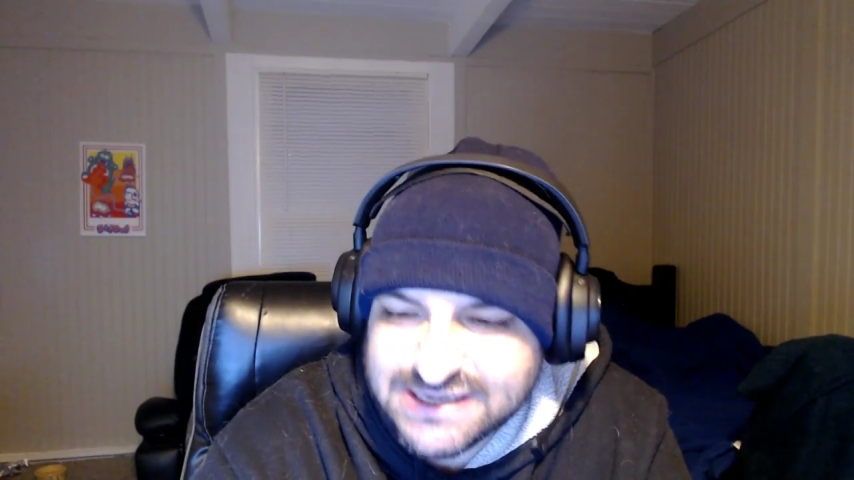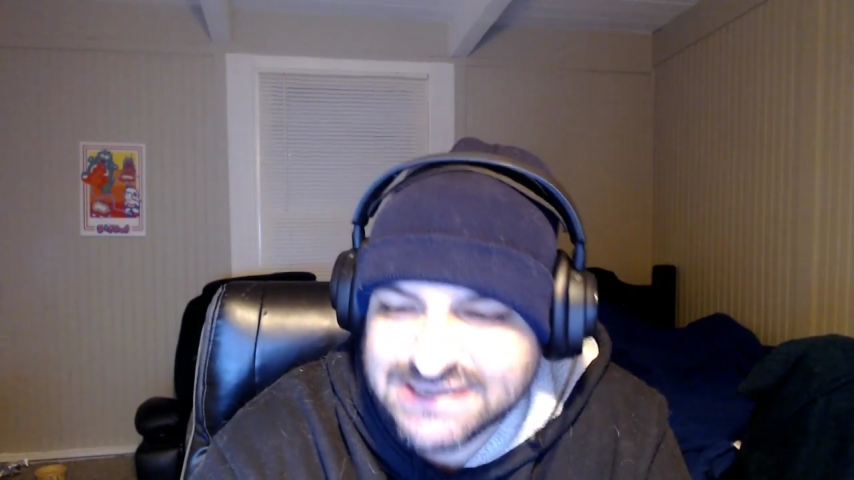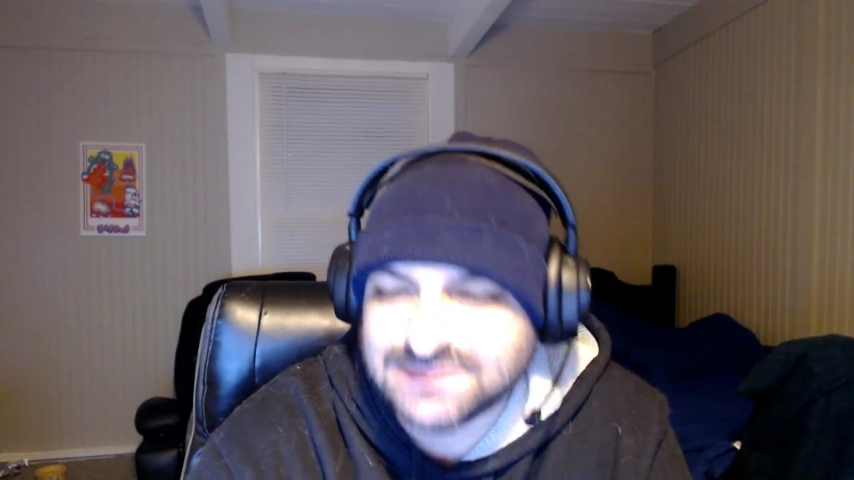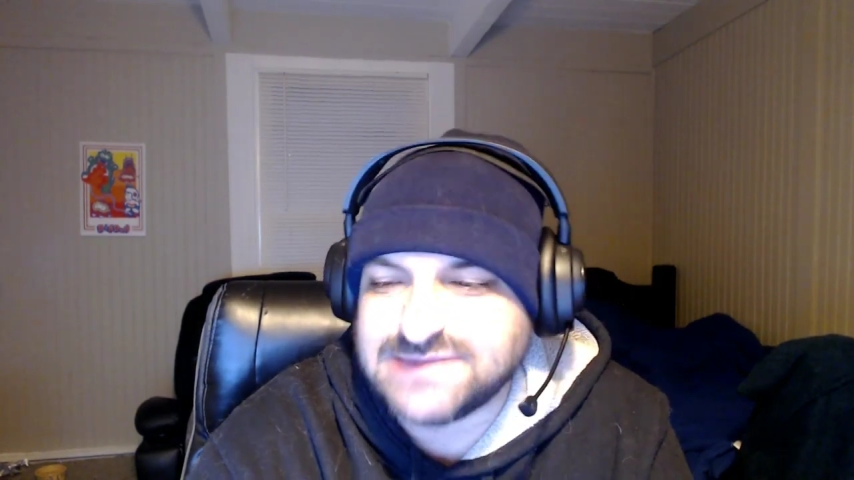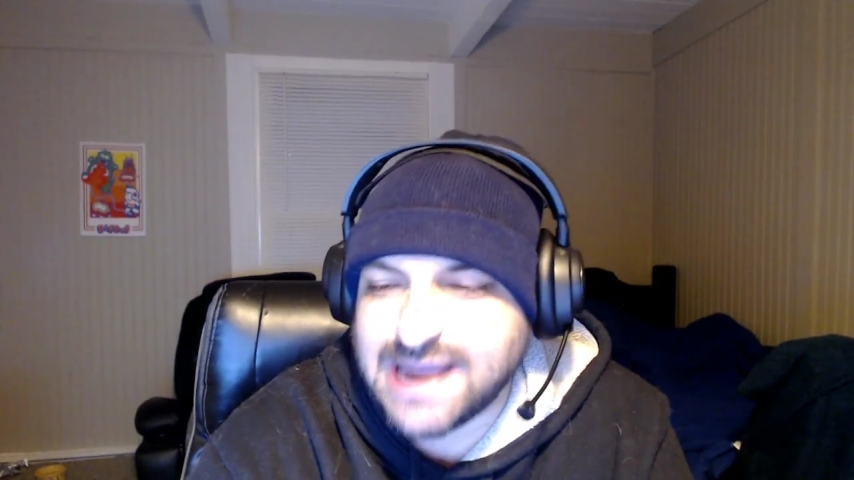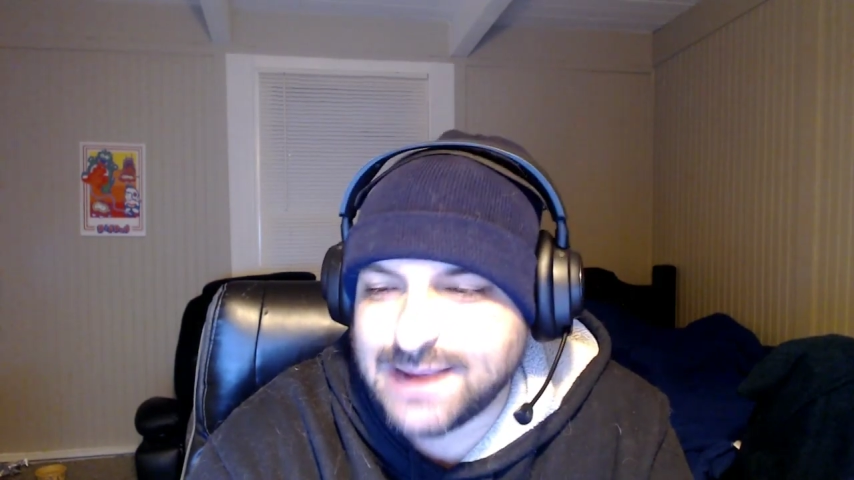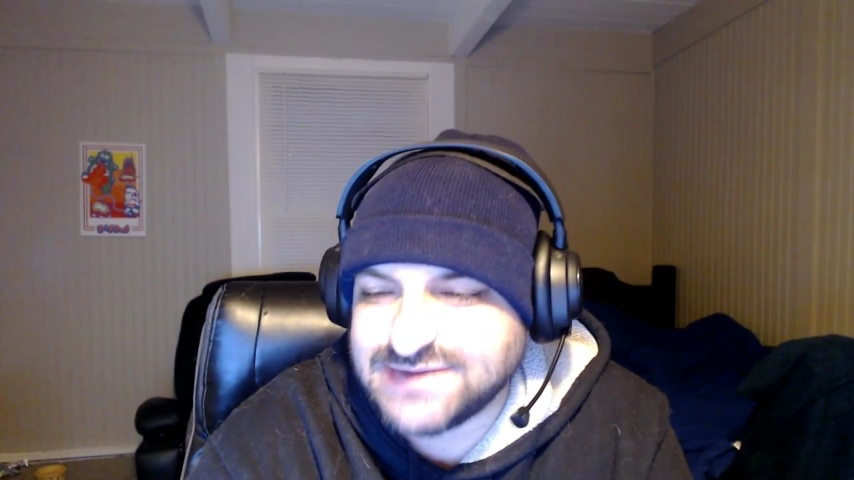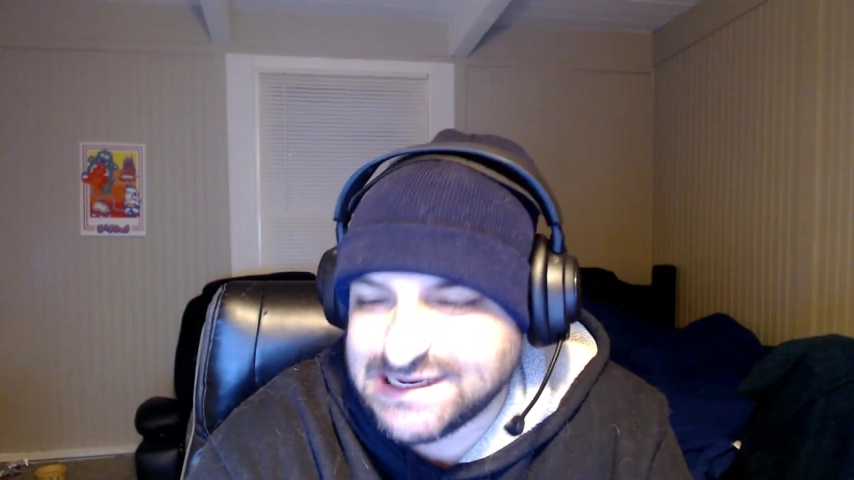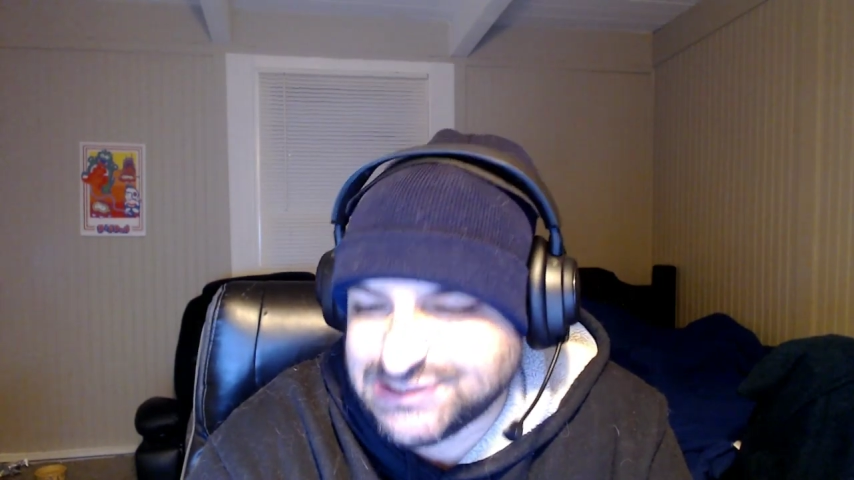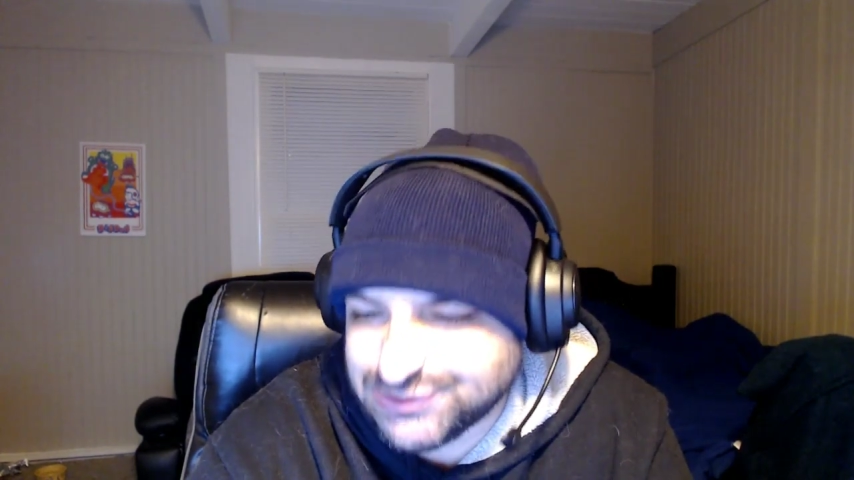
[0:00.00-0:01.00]
Sometimes
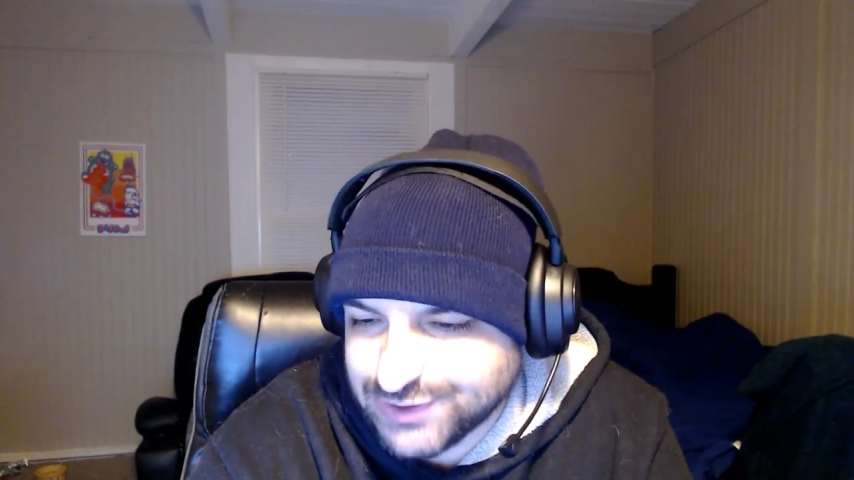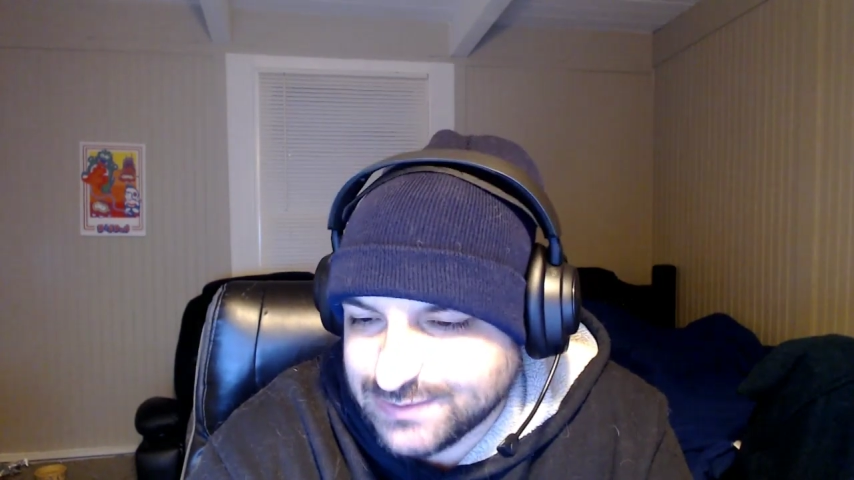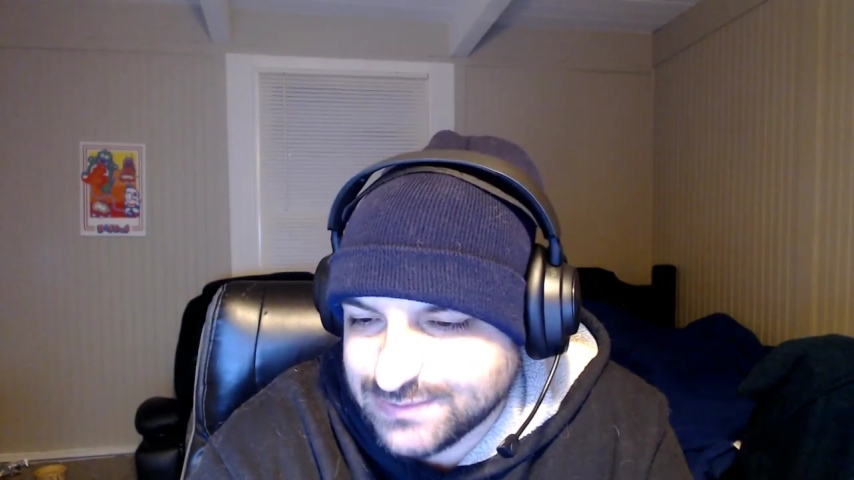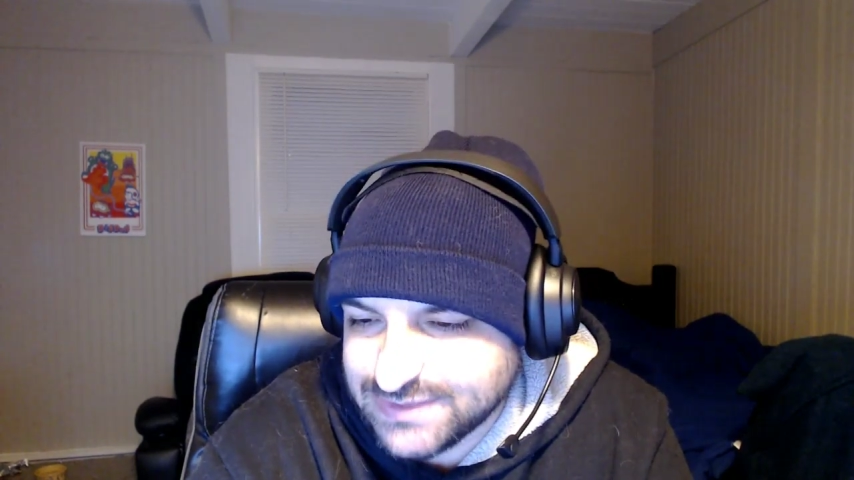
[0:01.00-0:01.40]
I scream.